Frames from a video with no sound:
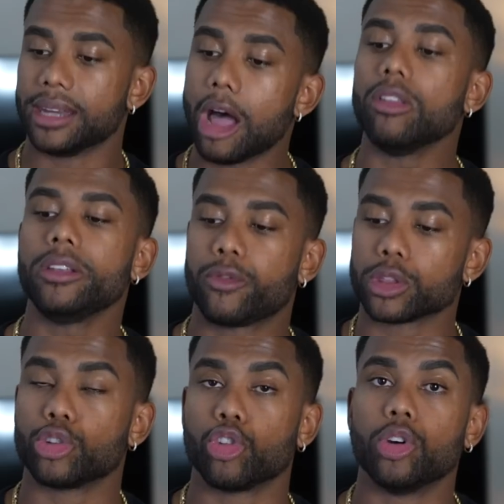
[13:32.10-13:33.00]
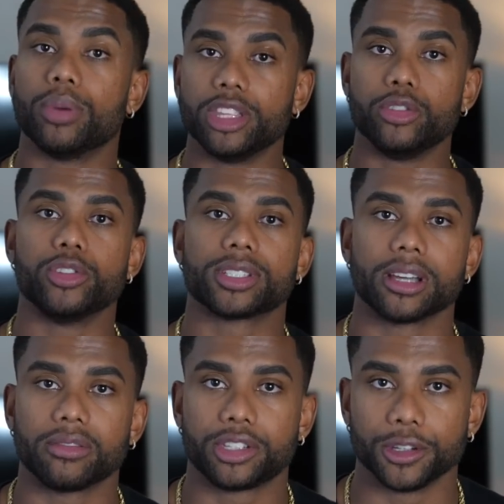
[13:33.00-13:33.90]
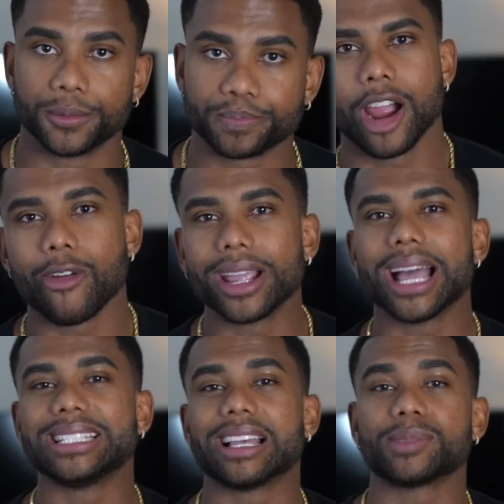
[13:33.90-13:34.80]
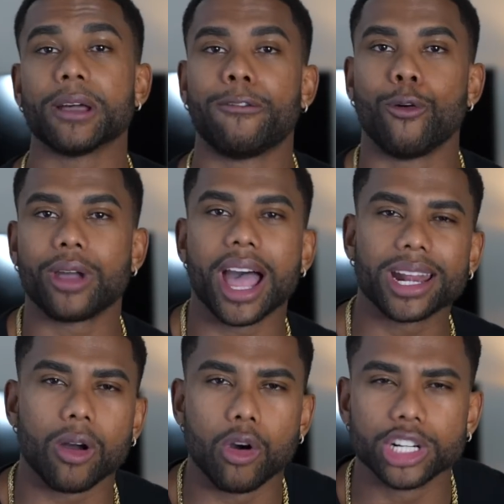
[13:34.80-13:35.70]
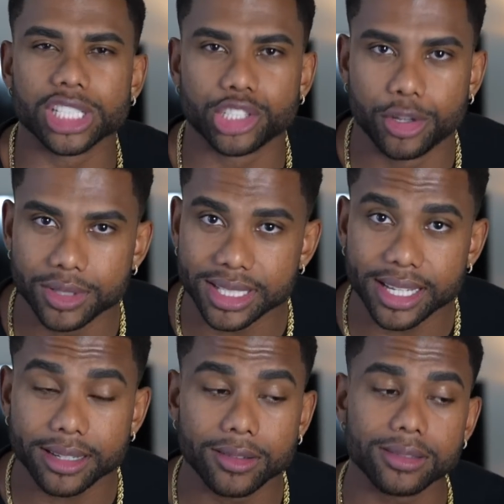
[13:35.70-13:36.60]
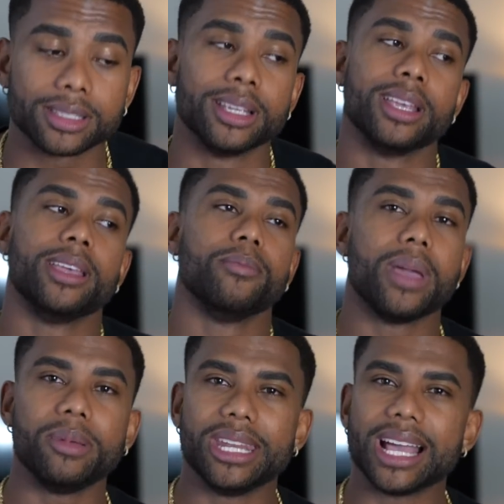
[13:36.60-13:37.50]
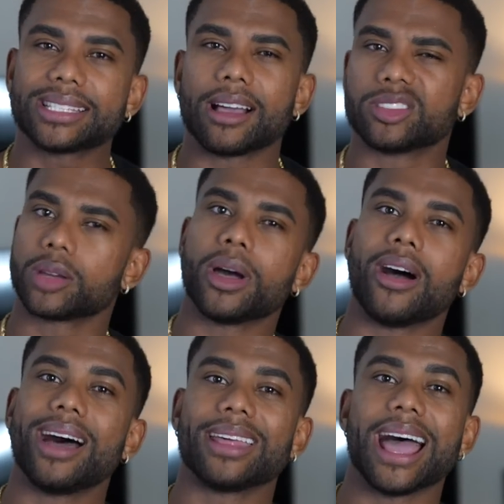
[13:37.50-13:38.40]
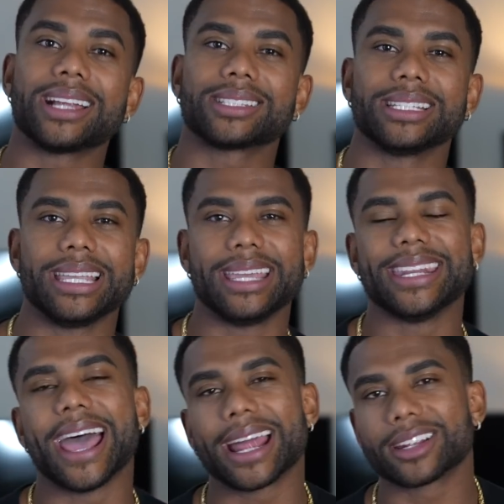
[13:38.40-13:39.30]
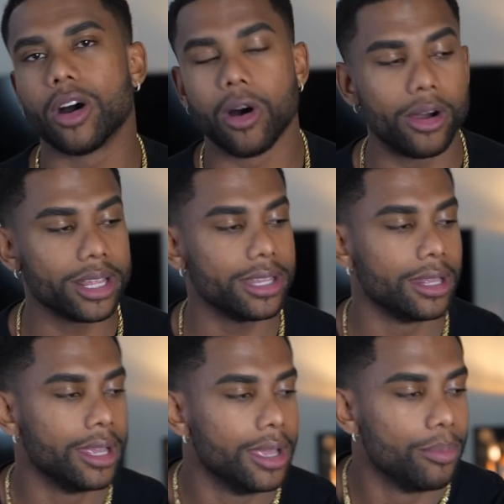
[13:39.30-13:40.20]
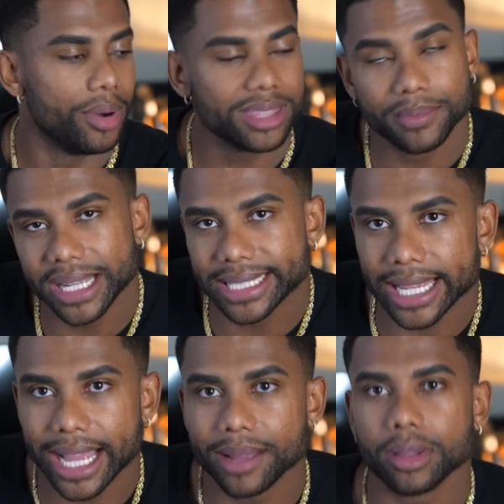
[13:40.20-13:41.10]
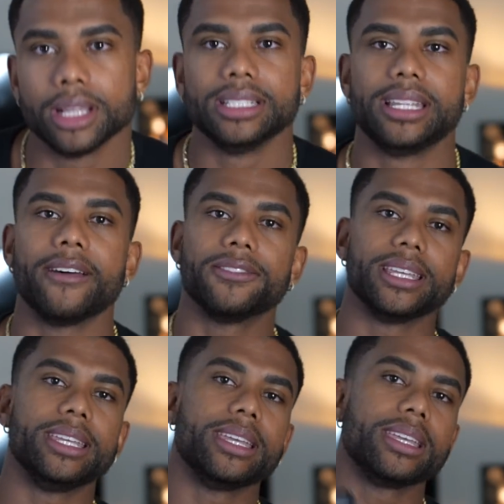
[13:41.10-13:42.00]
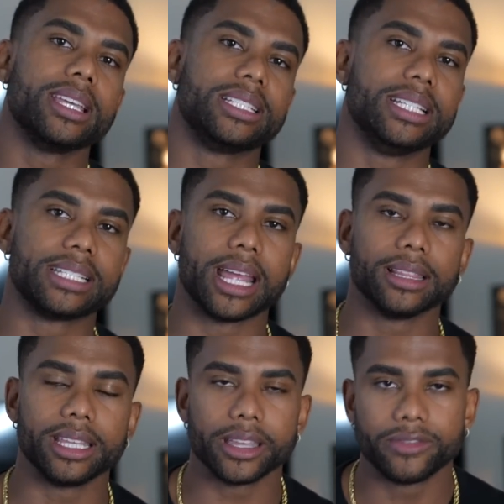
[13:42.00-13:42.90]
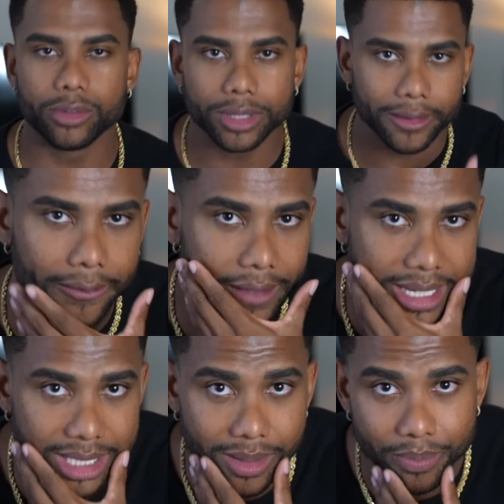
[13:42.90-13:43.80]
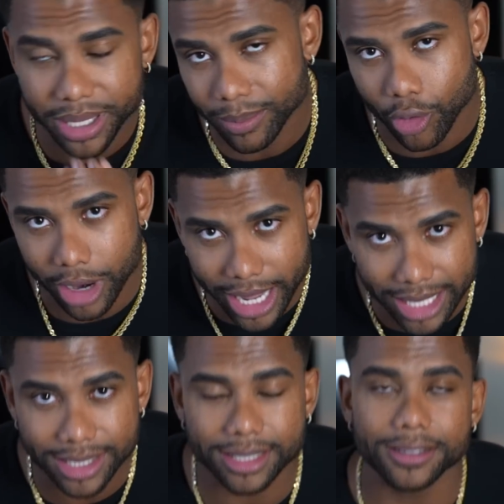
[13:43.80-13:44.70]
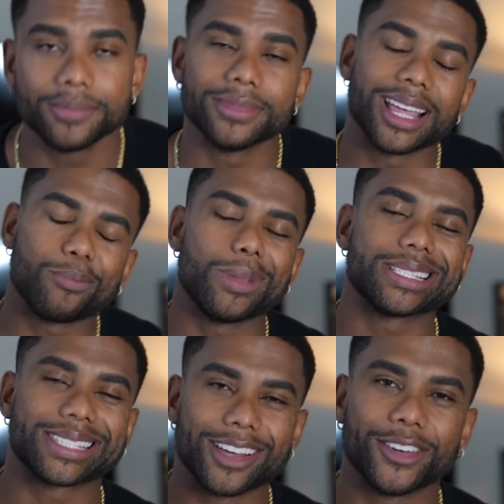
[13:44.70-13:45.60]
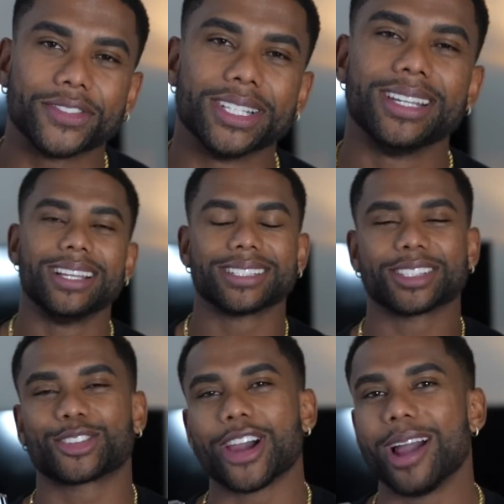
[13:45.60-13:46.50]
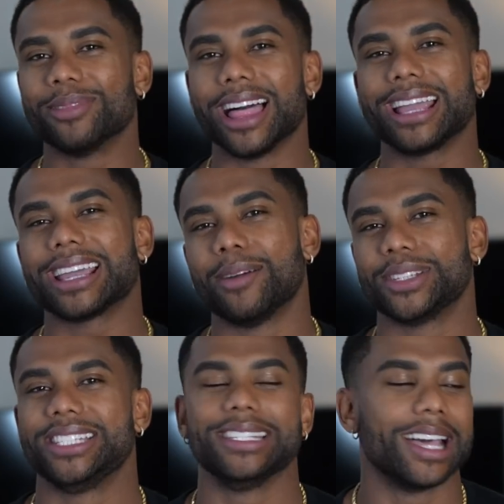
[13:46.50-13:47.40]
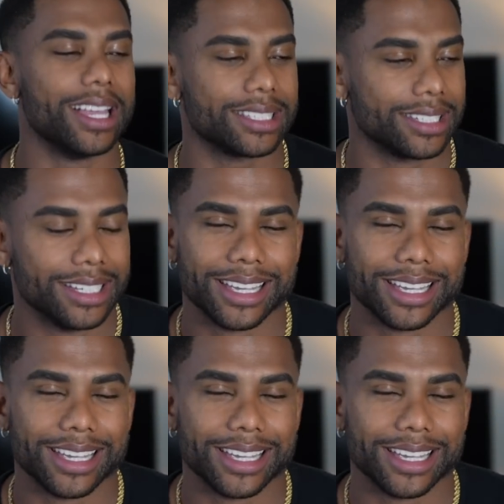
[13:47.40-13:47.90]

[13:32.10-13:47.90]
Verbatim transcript: not only for the group, but you yourself too. All right guys, that's my full guide on choosing signals. Maybe next I'll talk about how to actually enact on it. But in the meantime, definitely get Tiege Hanley if you want your face to be more handsome like myself. Subscribe, like, I'm gonna see you guys